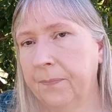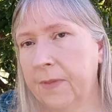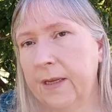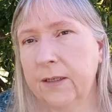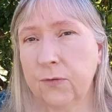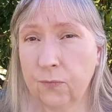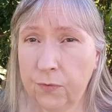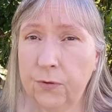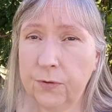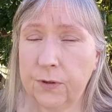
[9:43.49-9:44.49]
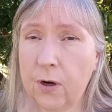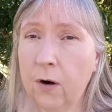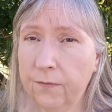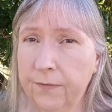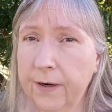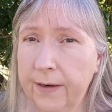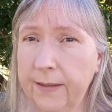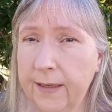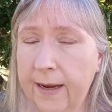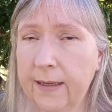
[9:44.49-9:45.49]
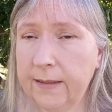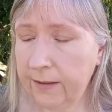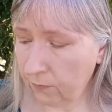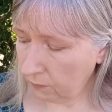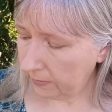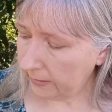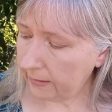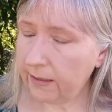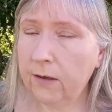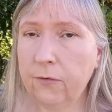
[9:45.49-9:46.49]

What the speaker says: these roots are very likely really